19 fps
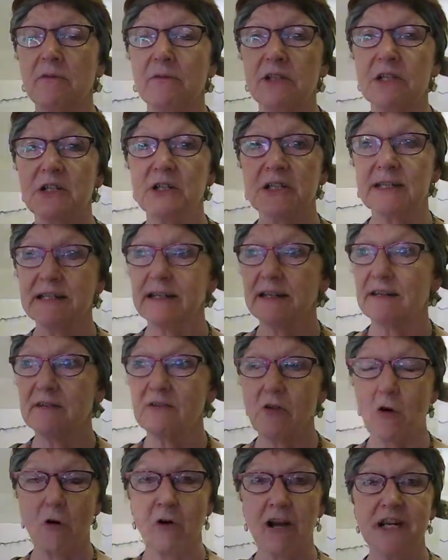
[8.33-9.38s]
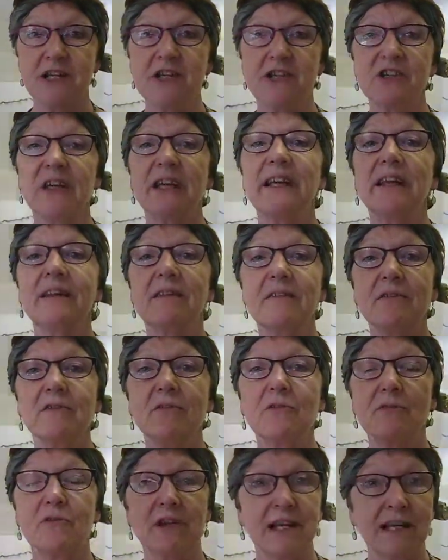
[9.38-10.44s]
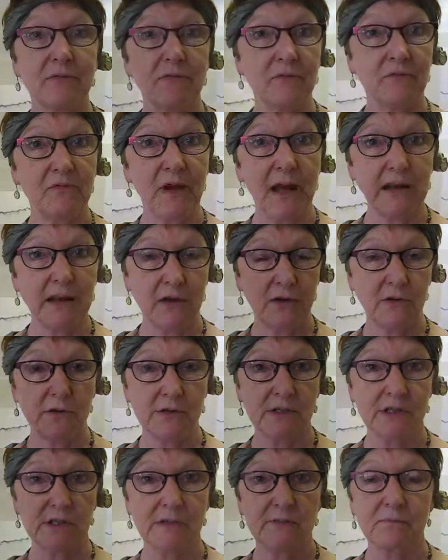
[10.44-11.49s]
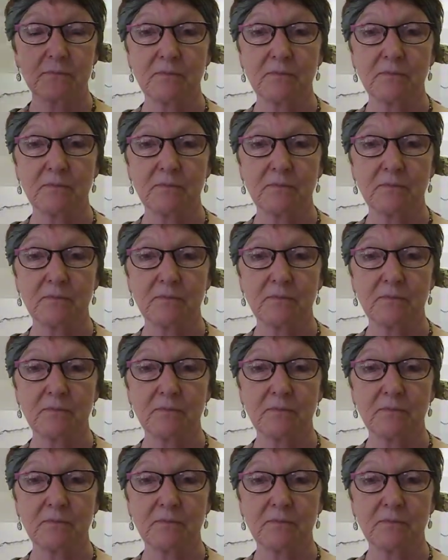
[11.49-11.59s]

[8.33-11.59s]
which is in Norwich in three different venues.